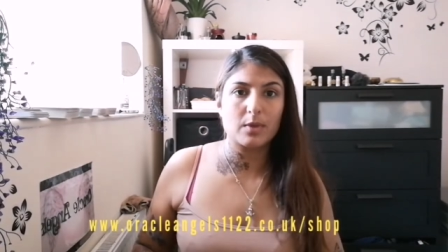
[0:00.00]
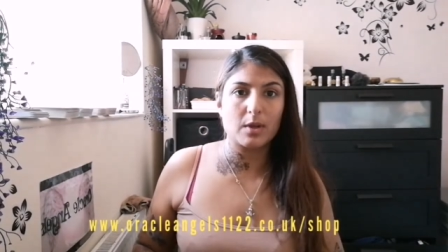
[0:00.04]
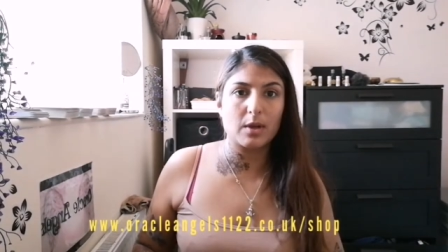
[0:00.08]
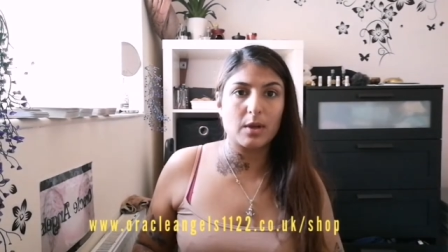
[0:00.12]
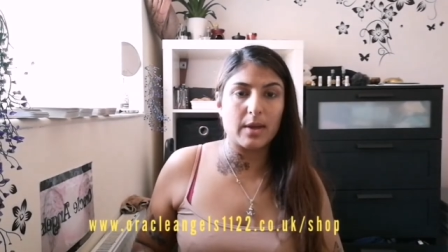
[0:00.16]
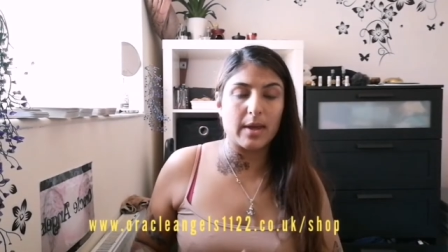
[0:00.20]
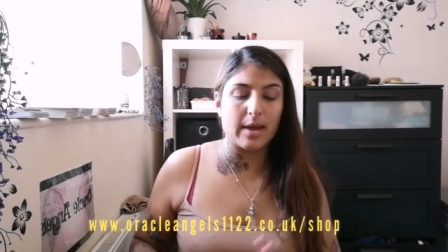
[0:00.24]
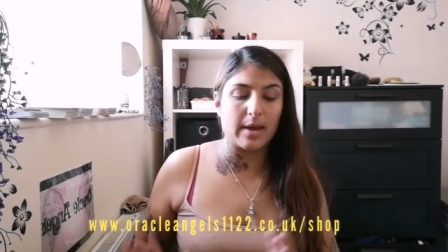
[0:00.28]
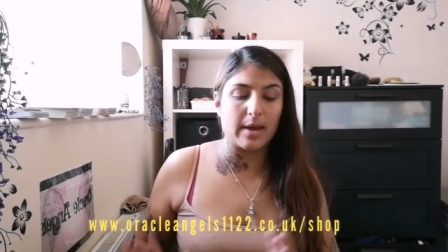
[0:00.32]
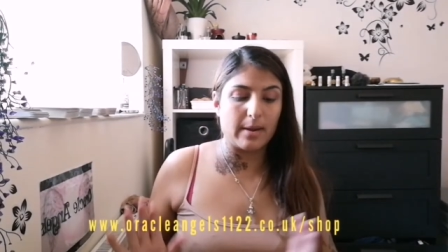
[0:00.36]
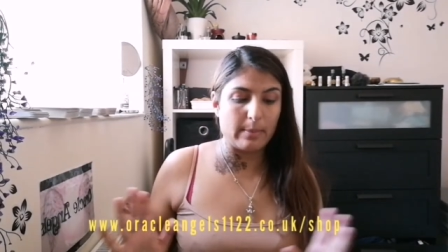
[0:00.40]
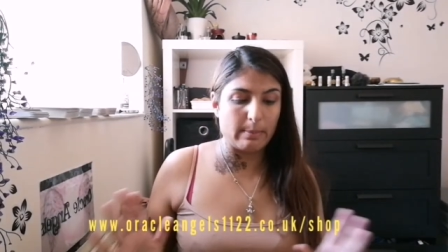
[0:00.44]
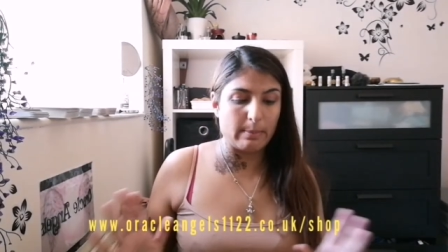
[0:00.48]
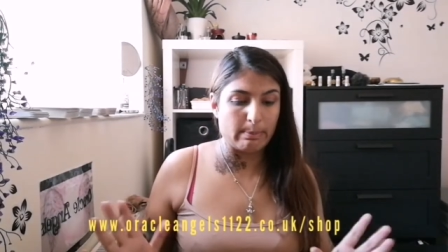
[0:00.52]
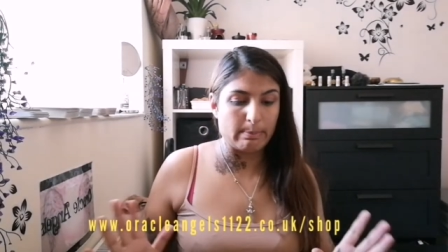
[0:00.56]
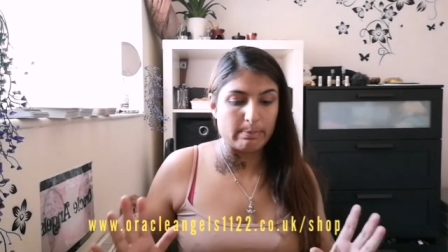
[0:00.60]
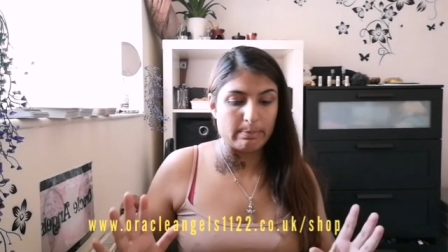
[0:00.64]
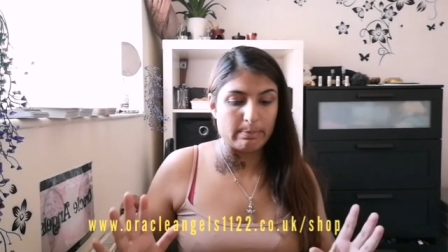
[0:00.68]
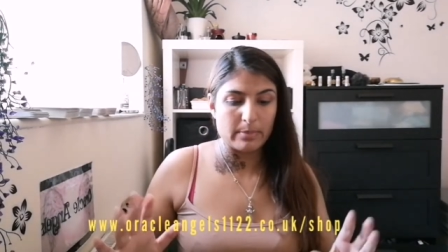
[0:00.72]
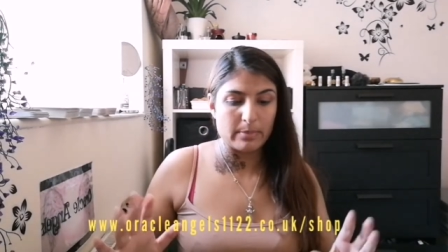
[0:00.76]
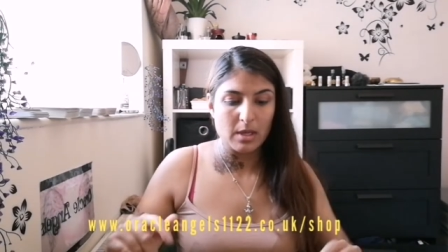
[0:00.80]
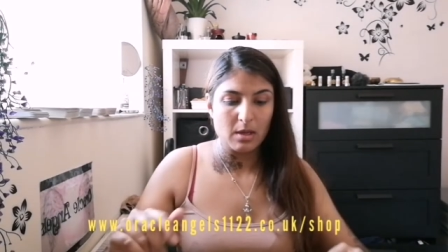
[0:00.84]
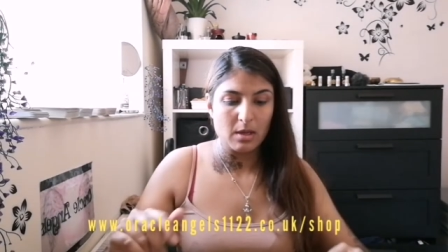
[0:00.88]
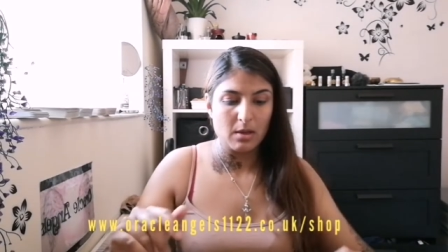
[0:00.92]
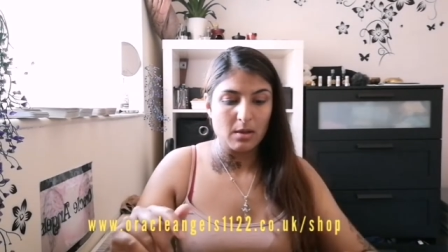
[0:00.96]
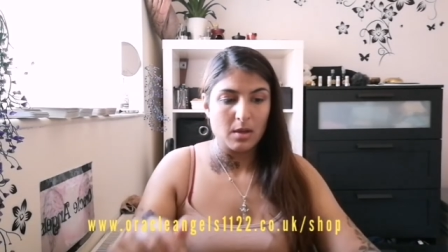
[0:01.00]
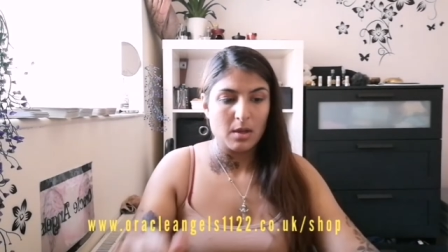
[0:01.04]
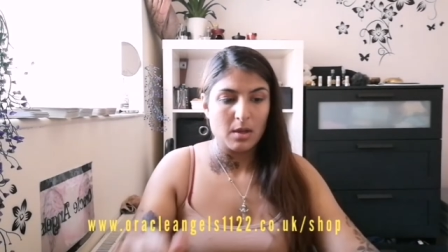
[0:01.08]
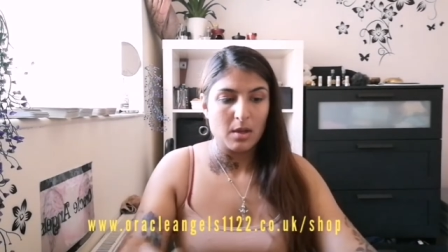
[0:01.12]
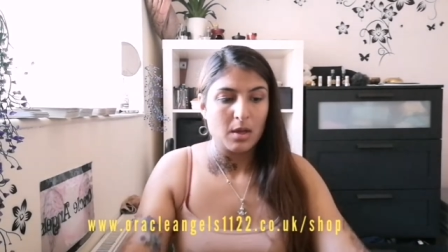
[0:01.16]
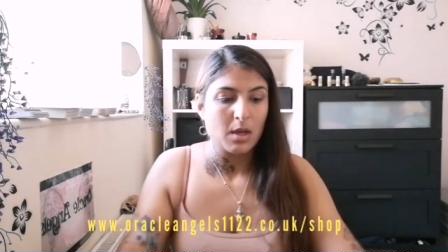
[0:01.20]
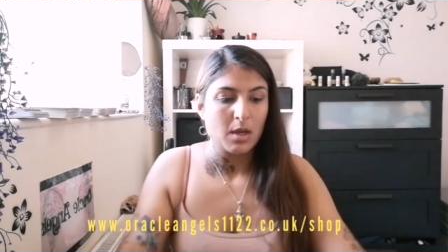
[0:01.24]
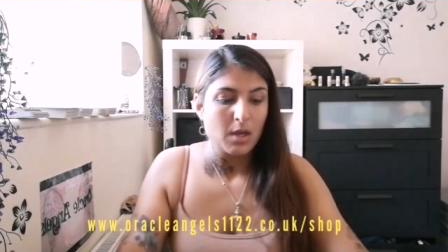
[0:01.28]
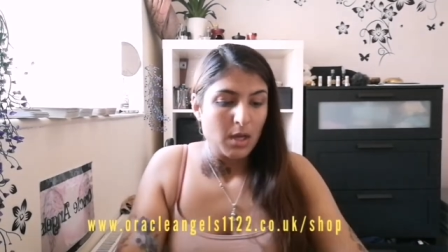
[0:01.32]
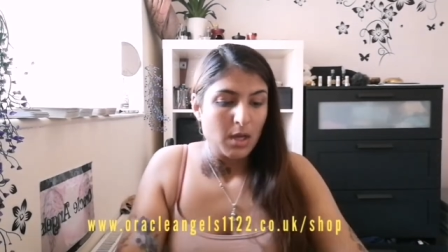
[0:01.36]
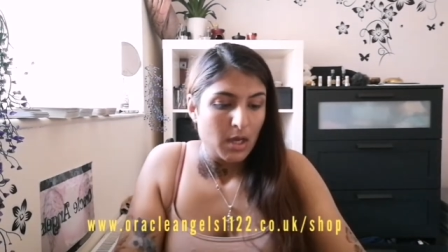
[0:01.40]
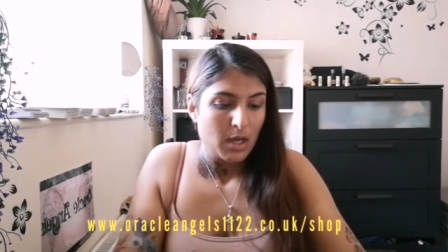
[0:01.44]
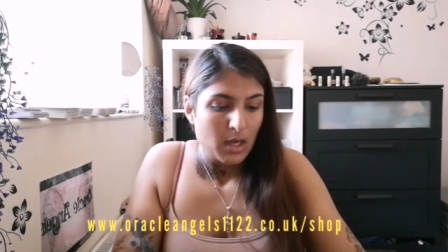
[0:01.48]
Okay.
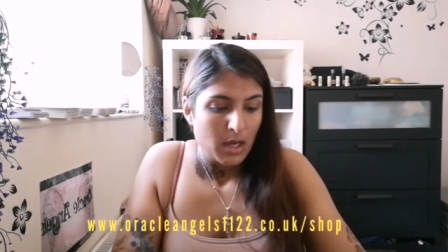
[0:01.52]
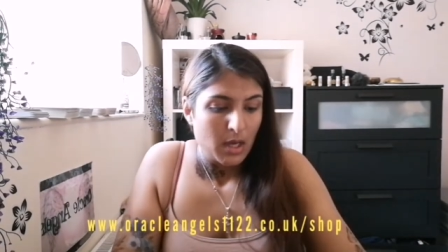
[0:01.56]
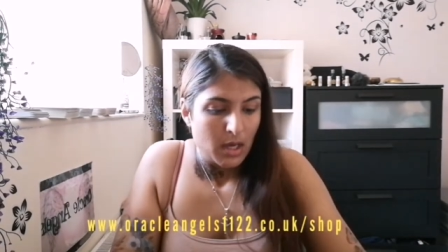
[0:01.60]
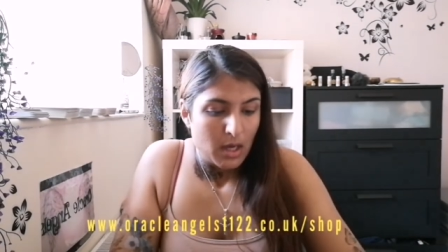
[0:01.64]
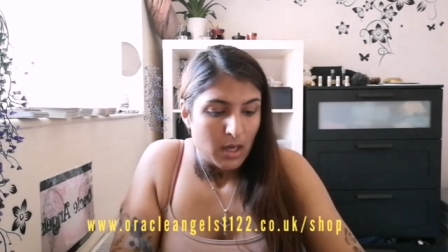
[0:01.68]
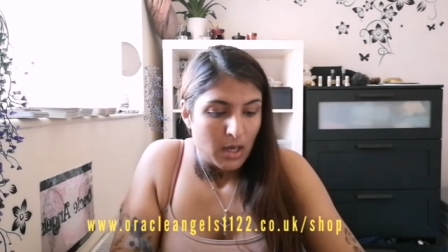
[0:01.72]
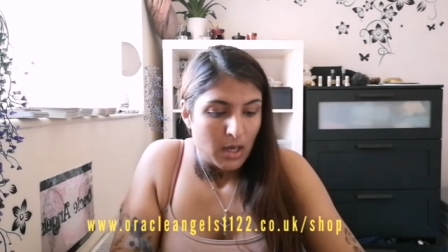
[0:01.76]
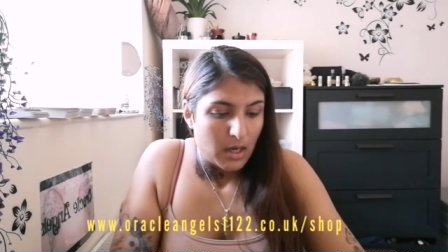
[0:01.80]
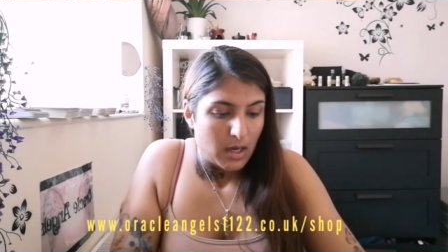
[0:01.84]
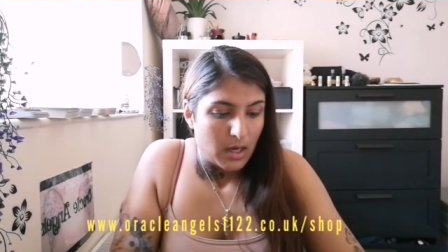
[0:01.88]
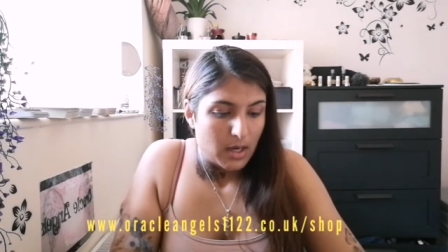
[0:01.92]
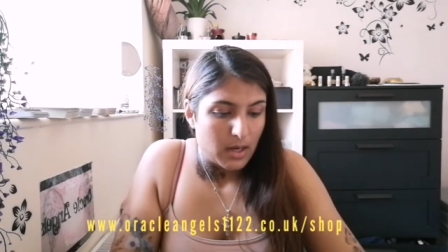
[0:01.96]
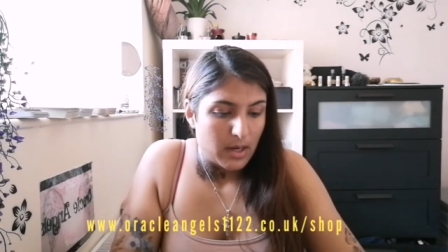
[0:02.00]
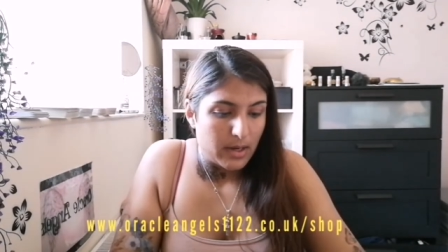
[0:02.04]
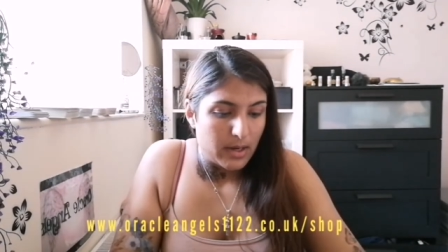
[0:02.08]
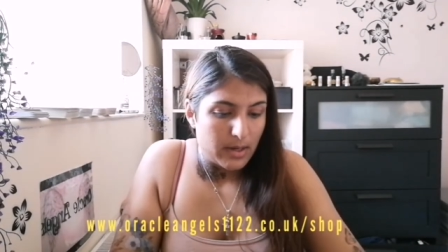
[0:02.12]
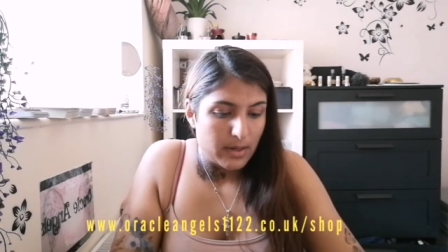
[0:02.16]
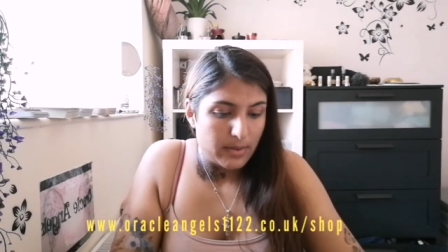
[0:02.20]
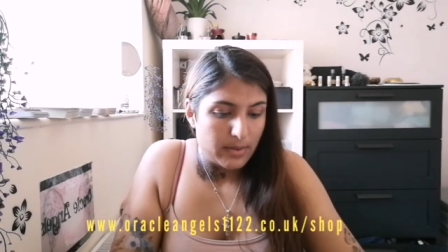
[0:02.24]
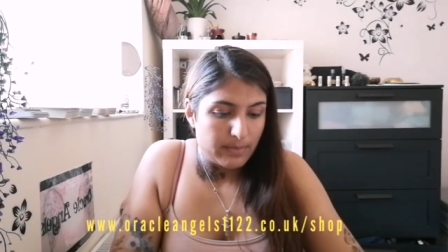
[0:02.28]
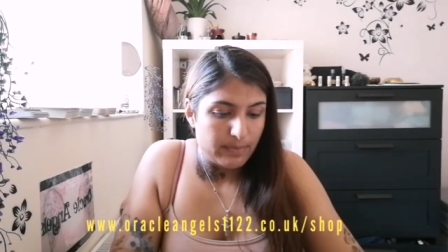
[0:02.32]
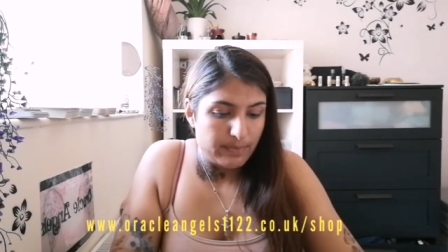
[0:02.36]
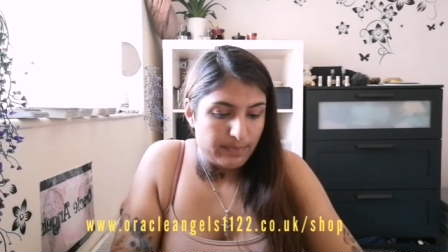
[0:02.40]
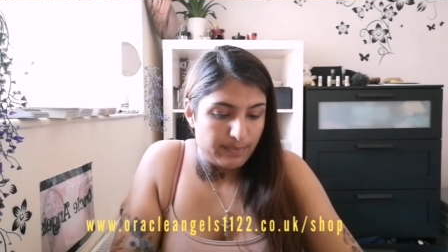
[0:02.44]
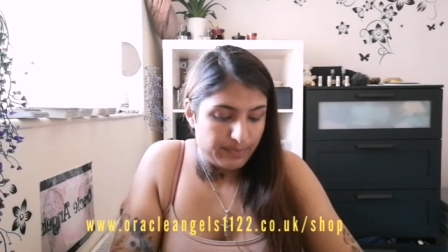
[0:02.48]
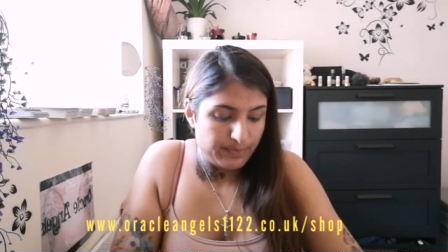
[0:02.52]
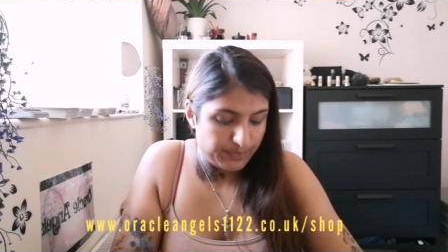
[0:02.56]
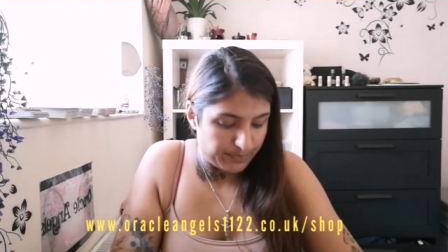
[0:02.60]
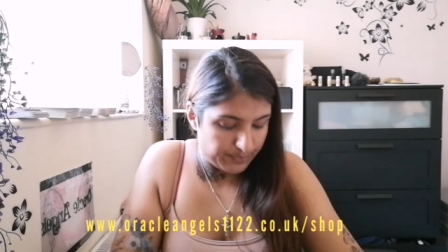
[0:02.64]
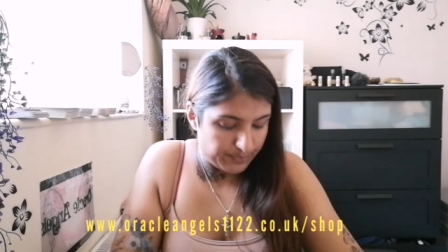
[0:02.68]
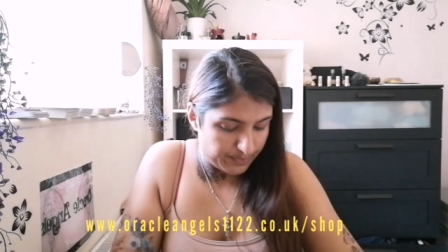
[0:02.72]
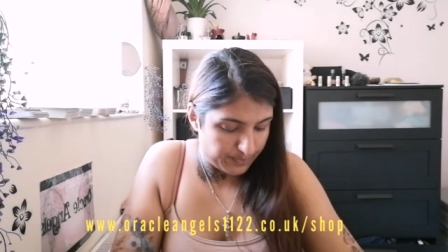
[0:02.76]
Um,